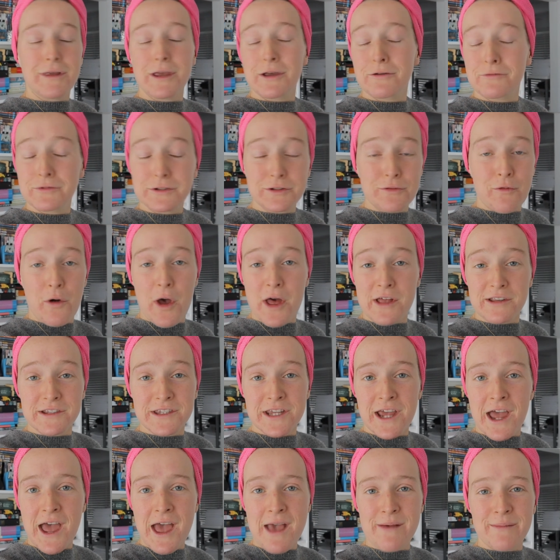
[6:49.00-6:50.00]
It was a wild
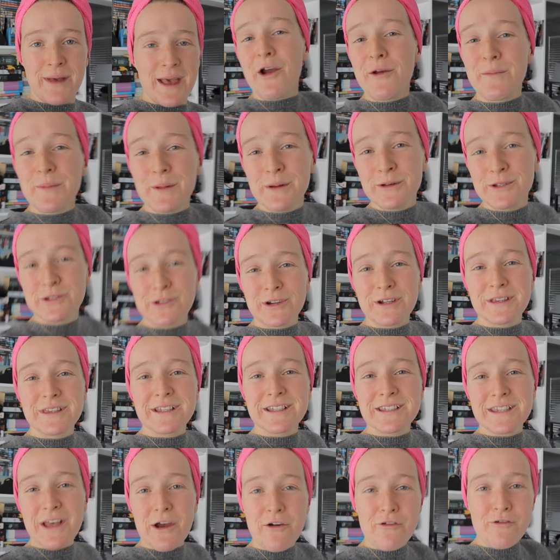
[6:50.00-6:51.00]
time. Hope you enjoyed
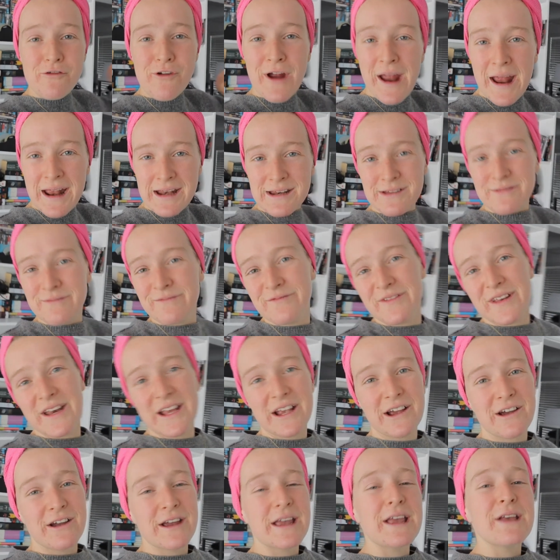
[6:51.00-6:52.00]
this random
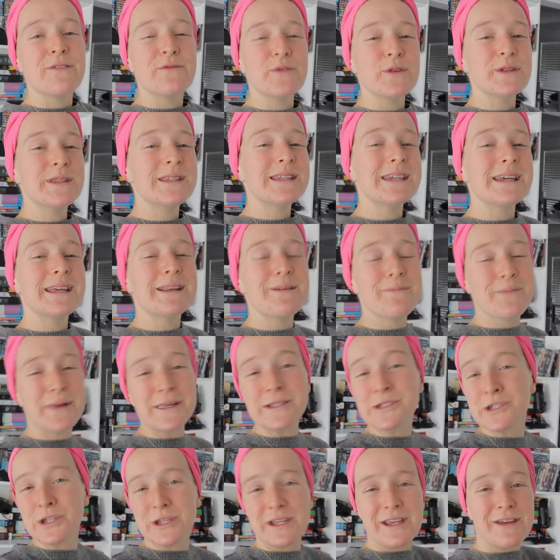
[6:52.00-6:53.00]
video. If you did,
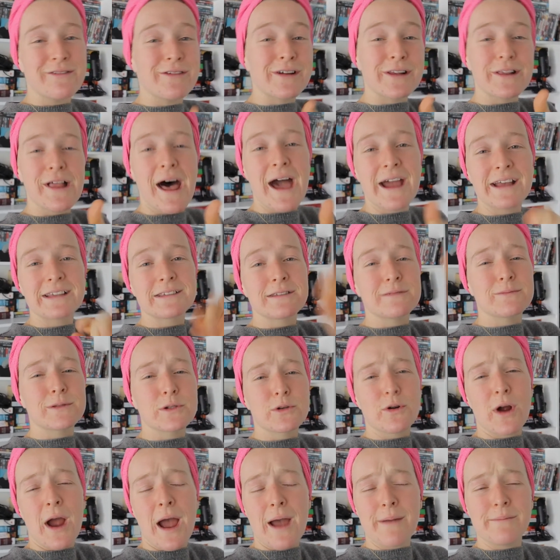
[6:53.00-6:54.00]
make sure you give it a like,
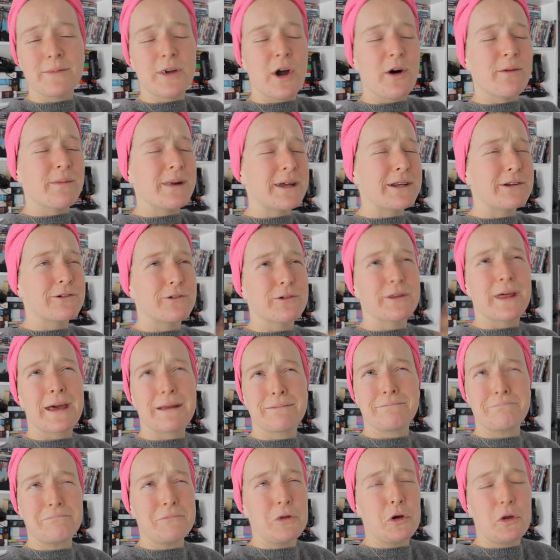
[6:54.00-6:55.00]
subscribe, comment, all
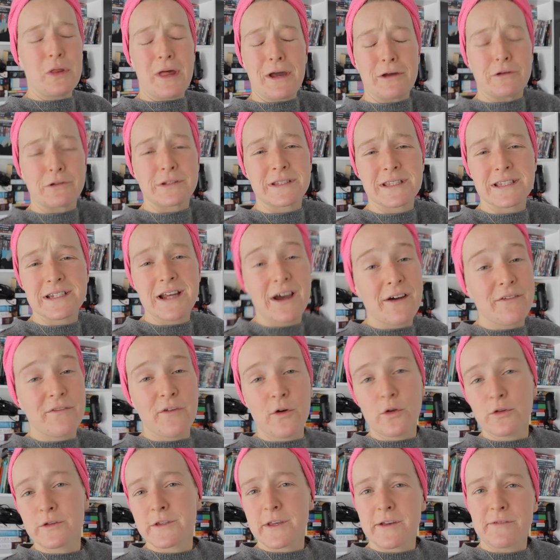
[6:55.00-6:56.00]
that good stuff.
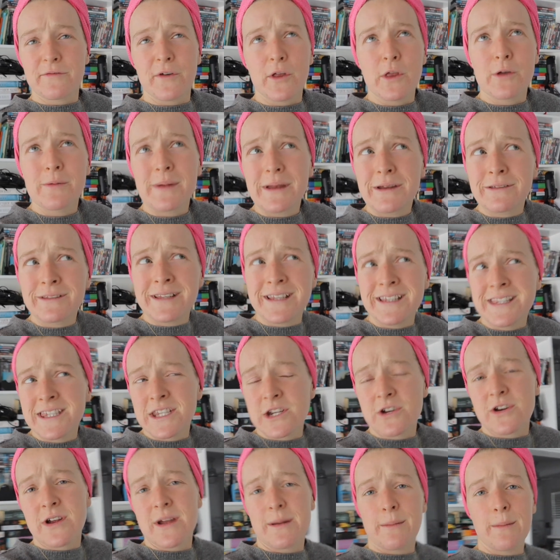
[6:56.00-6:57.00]
Also, follow me on
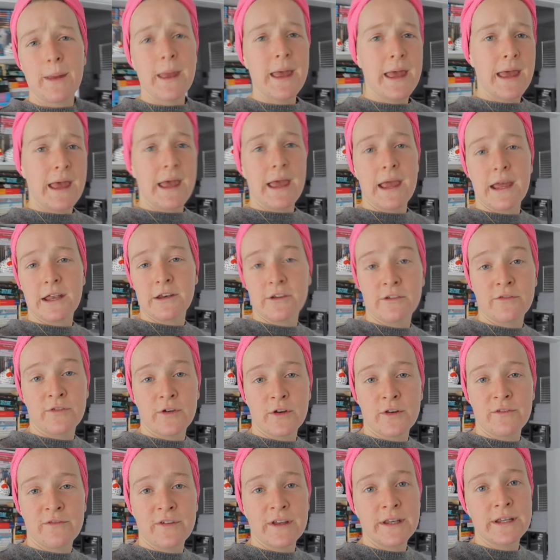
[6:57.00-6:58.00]
Instagram, Ando
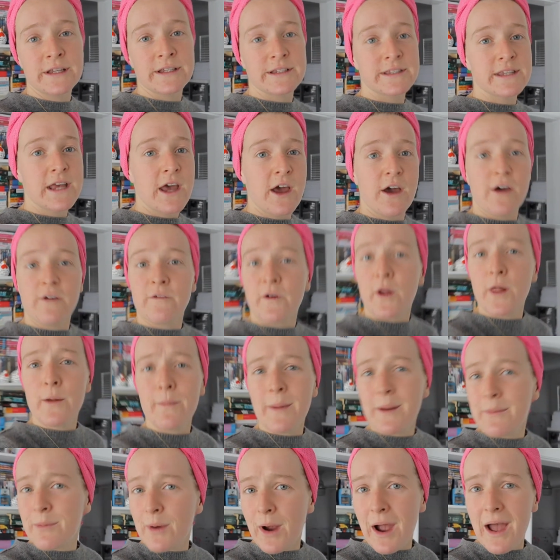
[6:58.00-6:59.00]
Food and Fitness. Follow
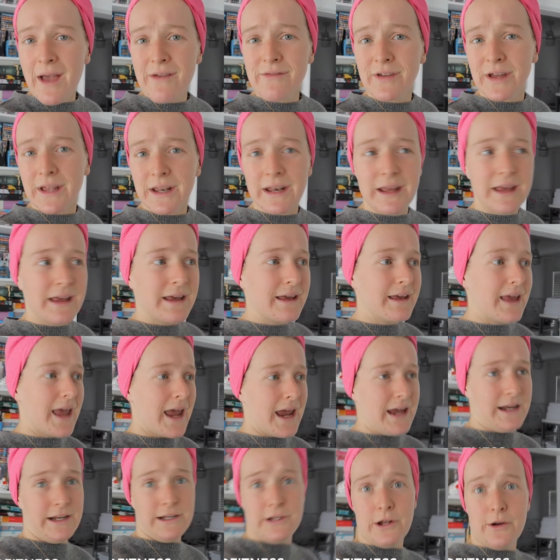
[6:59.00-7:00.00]
my private,
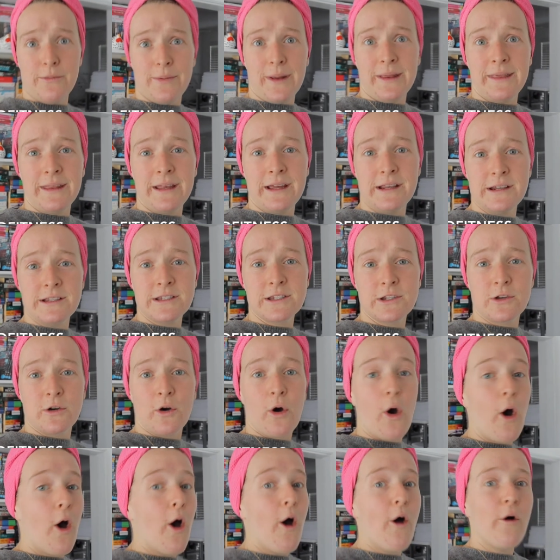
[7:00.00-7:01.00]

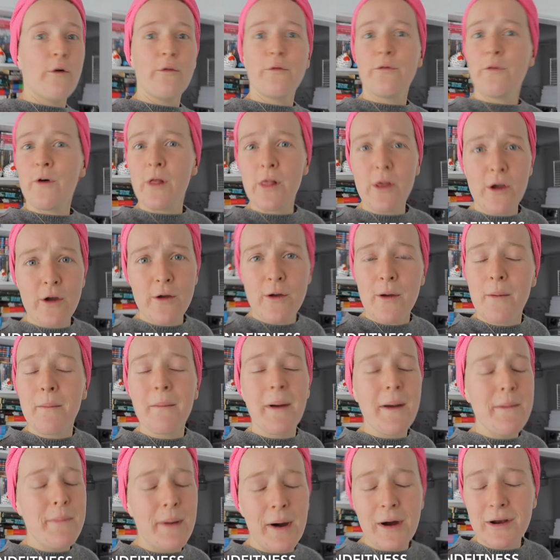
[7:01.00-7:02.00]
Andy.Bentley_. Follow
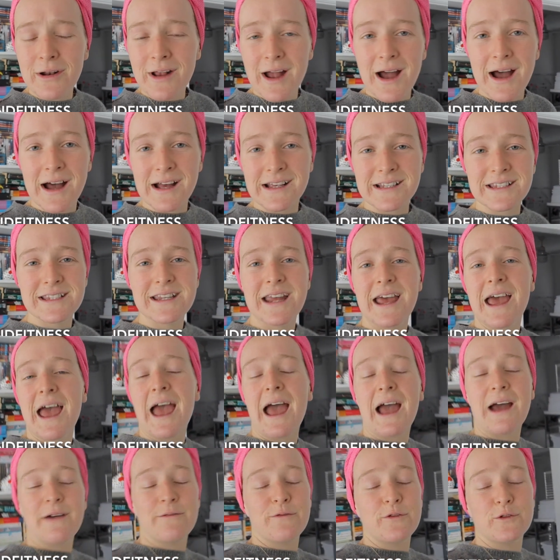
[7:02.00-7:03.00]
my podcast,
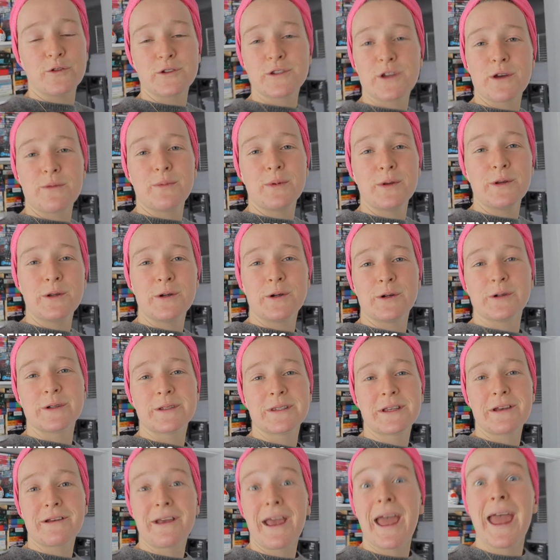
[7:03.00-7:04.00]
at Falls Open
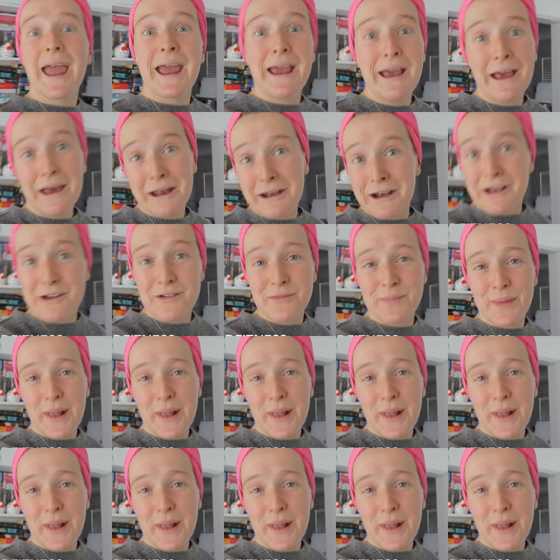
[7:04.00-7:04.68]
Doors. Okay, enough